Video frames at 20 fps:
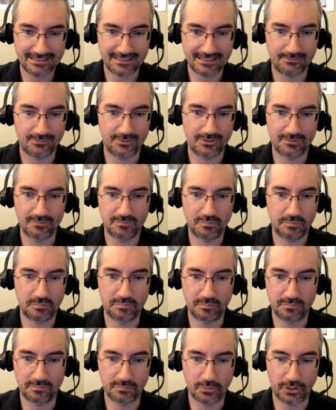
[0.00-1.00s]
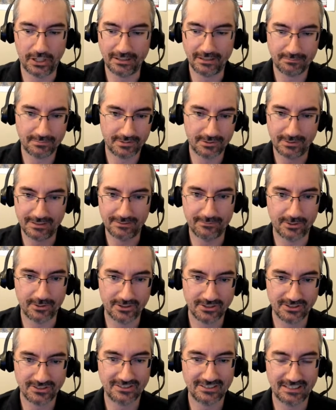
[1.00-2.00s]
It will break between
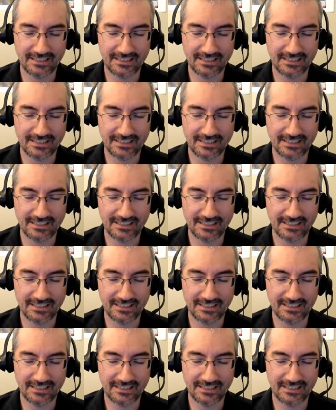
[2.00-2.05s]
versions.